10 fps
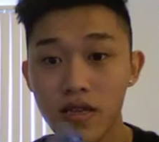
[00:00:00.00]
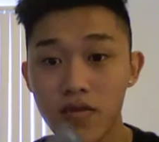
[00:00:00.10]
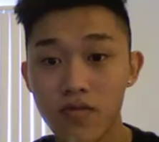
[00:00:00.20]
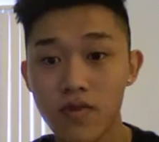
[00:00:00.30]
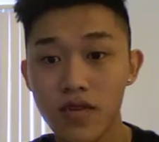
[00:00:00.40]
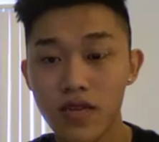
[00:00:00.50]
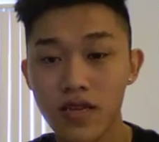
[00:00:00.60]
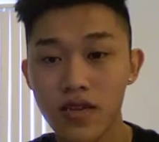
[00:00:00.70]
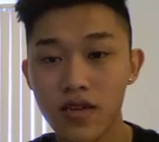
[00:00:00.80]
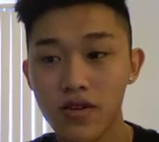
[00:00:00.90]
one
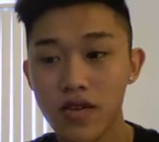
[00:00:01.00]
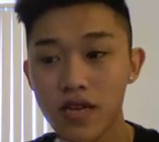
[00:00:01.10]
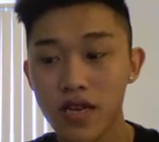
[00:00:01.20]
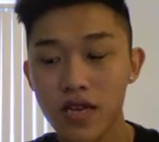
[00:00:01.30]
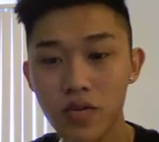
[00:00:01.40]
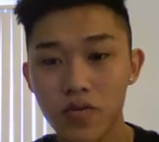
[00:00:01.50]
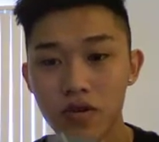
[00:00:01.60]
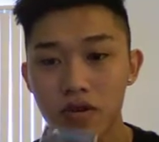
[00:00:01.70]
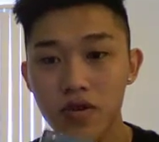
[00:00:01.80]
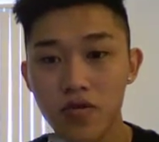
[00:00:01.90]
thing that this deck is supposed
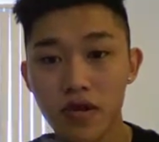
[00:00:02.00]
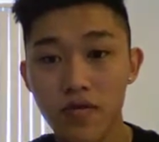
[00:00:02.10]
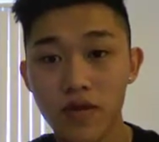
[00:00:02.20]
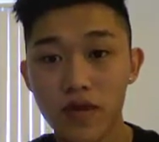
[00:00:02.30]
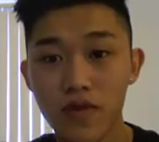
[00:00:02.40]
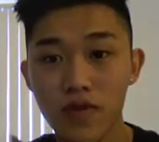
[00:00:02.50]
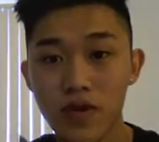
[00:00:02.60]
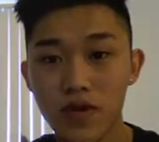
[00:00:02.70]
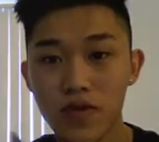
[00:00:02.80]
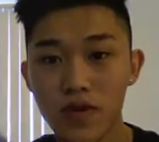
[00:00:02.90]
to do. Get rid of the
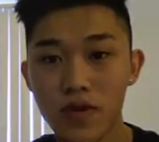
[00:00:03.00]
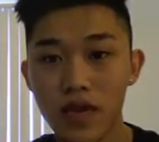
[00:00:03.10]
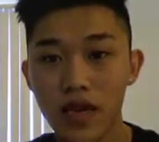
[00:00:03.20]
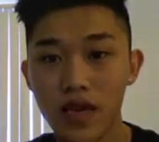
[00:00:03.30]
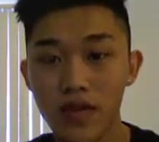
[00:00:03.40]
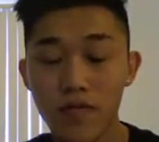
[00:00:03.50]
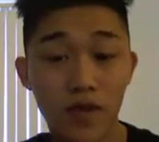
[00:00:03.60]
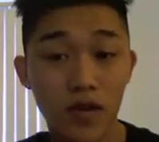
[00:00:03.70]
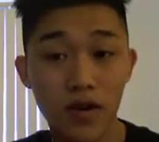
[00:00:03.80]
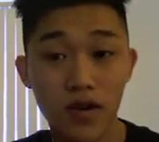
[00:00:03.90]
resources and get
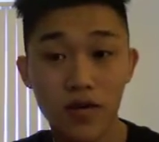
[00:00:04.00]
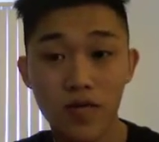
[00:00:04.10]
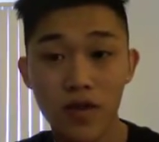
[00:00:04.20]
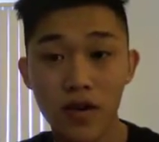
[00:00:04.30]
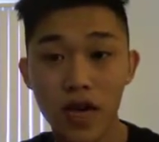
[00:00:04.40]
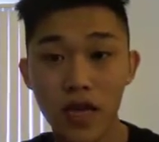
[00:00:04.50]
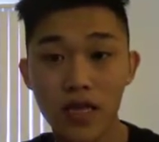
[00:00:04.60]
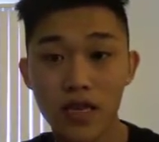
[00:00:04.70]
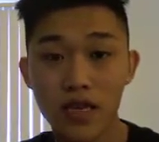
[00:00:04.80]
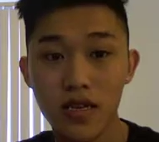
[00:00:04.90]
rid of
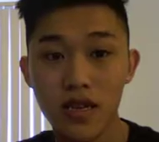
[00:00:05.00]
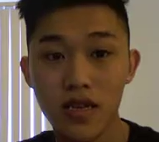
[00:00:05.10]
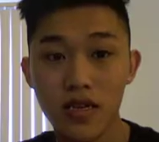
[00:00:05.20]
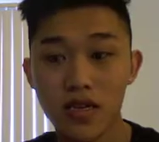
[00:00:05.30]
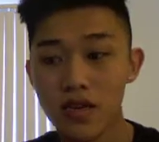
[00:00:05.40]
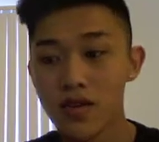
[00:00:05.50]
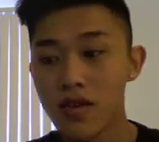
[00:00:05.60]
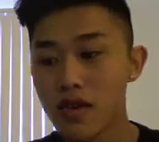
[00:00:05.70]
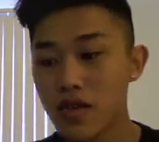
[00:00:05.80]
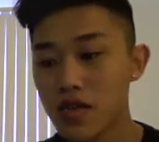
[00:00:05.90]
anything that's going to
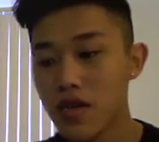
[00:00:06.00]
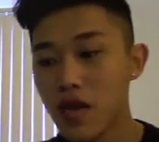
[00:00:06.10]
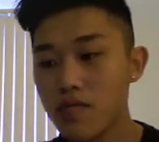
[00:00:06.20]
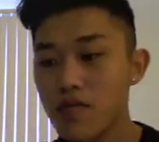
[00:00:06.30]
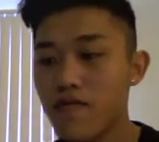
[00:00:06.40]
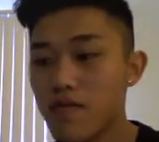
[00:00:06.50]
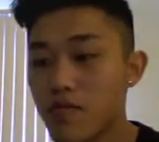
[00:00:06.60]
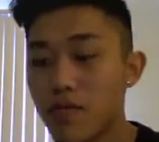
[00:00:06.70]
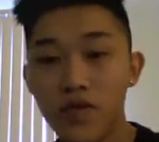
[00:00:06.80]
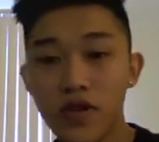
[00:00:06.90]
stop you from
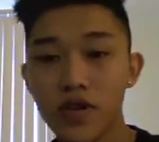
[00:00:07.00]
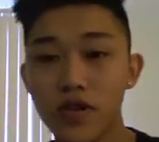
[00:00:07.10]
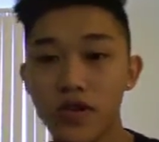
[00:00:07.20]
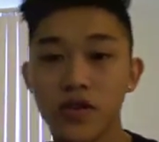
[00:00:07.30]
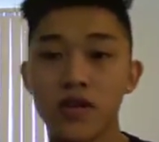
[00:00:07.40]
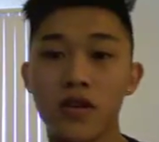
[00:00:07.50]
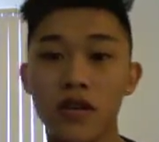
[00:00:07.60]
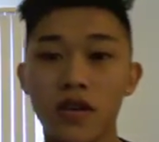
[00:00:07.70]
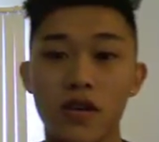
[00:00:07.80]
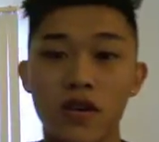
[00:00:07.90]
your win condition,
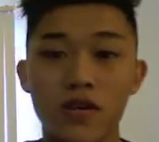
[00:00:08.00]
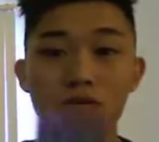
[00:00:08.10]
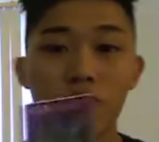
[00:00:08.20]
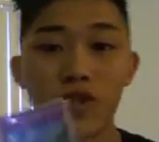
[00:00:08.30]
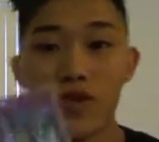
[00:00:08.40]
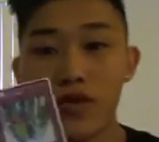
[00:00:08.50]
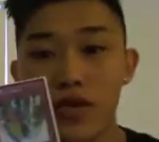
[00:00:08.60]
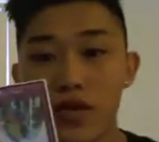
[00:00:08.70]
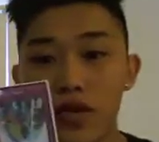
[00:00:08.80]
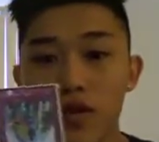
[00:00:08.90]
which
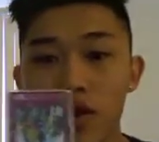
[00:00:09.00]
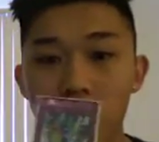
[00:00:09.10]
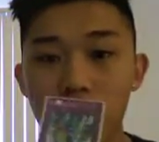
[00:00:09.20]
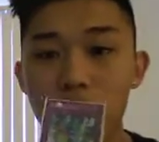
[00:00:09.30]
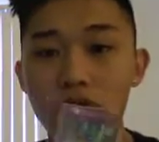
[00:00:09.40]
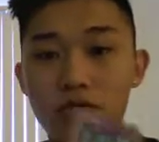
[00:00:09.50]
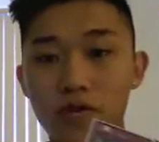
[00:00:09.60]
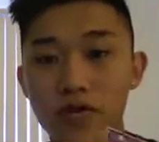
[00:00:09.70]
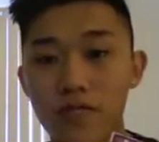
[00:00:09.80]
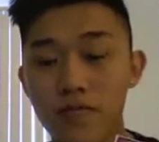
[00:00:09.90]
is Hysteric
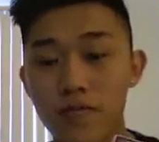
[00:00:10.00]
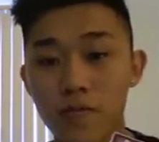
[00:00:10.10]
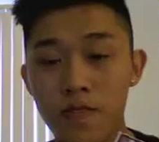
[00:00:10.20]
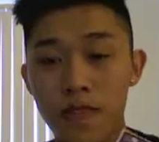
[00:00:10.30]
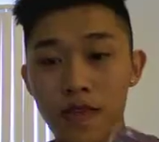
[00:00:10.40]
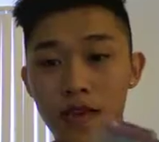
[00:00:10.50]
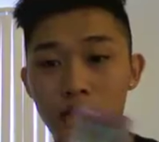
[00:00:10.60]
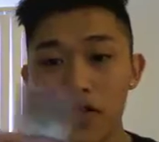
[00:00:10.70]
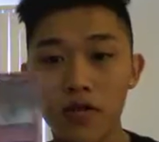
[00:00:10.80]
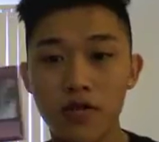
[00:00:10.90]
Party.
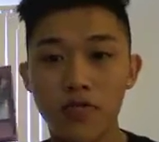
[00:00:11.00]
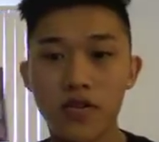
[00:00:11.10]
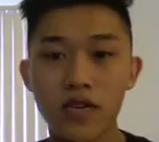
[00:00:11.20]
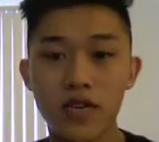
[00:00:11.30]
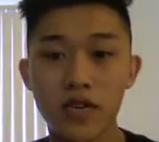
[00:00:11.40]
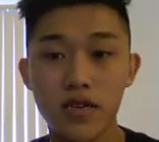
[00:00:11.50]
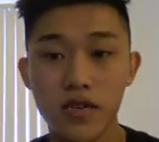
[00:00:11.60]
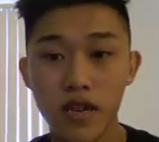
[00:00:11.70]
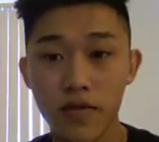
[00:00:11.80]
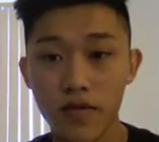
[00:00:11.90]
Hysteric Party
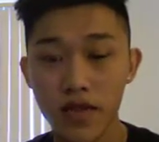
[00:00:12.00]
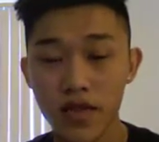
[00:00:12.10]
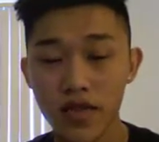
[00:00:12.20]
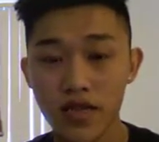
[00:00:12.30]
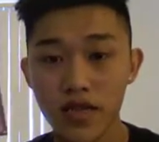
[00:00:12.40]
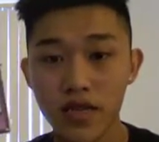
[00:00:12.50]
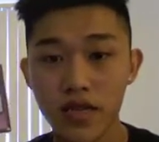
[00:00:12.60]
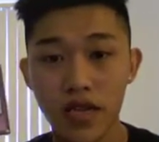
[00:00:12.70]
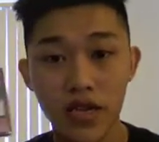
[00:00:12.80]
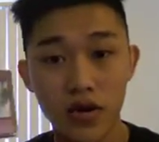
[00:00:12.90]
is a Rekindling
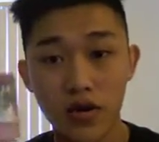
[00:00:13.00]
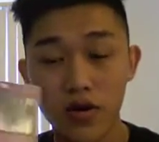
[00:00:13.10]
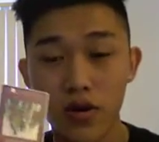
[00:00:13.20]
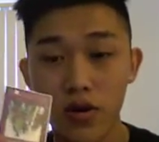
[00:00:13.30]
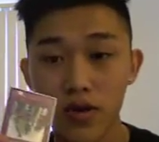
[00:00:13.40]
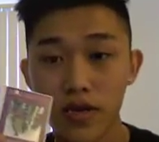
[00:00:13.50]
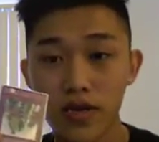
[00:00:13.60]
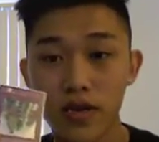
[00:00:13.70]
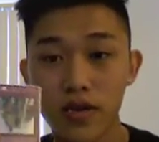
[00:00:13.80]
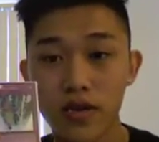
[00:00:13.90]
/ Call the
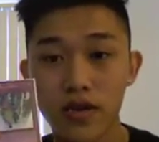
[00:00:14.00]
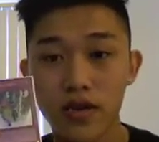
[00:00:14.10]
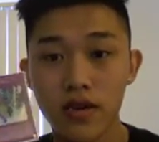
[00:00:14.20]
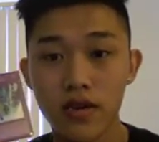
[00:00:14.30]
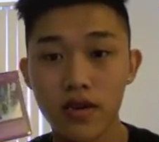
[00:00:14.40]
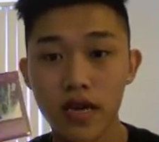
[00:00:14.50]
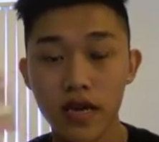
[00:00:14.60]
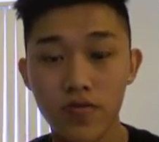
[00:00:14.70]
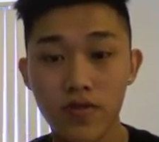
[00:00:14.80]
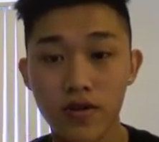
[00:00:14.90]
Haunted
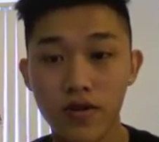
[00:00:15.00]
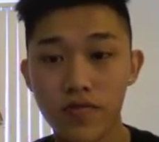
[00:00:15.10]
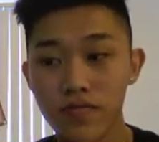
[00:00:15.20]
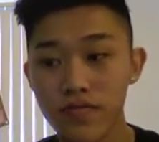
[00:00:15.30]
in 1 card.